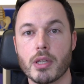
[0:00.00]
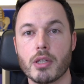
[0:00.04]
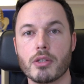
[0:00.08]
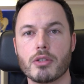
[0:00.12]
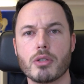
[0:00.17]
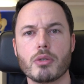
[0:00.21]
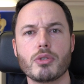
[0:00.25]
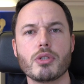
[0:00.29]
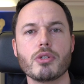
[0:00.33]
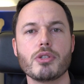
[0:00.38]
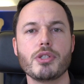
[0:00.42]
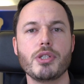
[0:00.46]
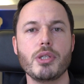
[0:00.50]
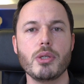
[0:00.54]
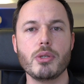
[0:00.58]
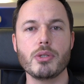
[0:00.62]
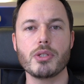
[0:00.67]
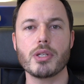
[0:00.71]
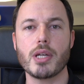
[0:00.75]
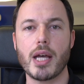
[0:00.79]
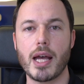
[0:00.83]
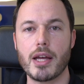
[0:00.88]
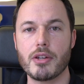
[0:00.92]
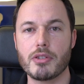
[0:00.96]
So just
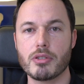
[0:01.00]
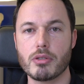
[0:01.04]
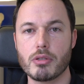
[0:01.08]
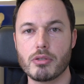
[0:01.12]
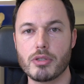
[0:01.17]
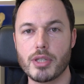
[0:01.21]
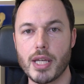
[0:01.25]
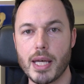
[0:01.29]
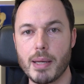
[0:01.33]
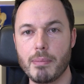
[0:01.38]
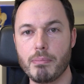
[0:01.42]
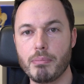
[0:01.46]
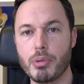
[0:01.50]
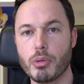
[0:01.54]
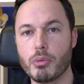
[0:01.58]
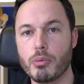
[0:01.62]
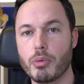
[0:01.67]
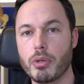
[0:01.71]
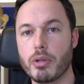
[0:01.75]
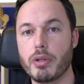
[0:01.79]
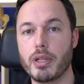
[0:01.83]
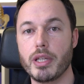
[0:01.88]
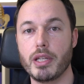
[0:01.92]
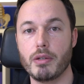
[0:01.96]
use it as
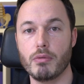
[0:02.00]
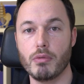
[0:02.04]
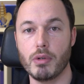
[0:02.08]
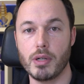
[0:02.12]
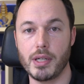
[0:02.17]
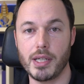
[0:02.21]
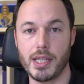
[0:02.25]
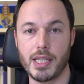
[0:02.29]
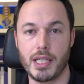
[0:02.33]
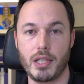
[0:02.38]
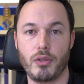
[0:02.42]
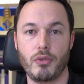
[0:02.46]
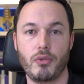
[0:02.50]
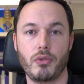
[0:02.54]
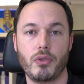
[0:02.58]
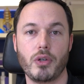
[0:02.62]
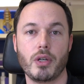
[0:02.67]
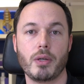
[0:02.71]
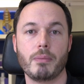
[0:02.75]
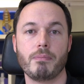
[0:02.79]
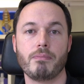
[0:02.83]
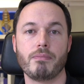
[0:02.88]
temporary relief.